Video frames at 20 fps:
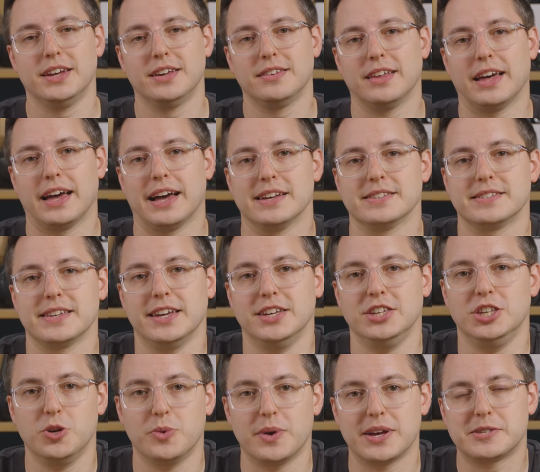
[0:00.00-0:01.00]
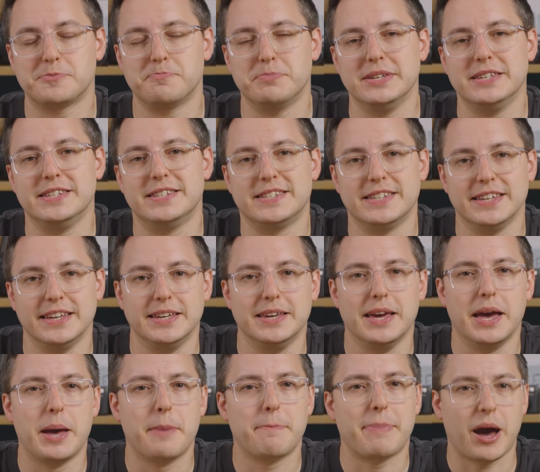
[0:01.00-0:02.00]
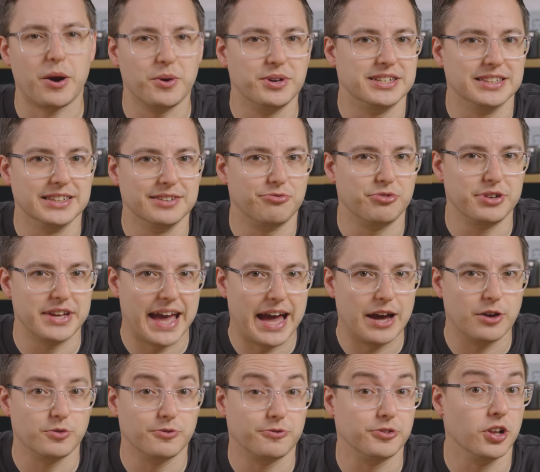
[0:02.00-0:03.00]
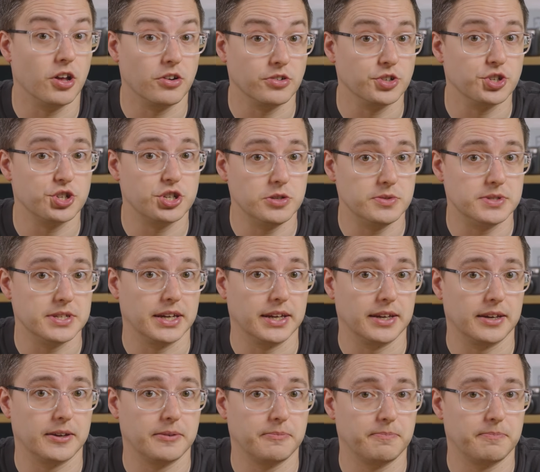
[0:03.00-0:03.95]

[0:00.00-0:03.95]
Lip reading: that has a USB-C power delivery out for longer shooting.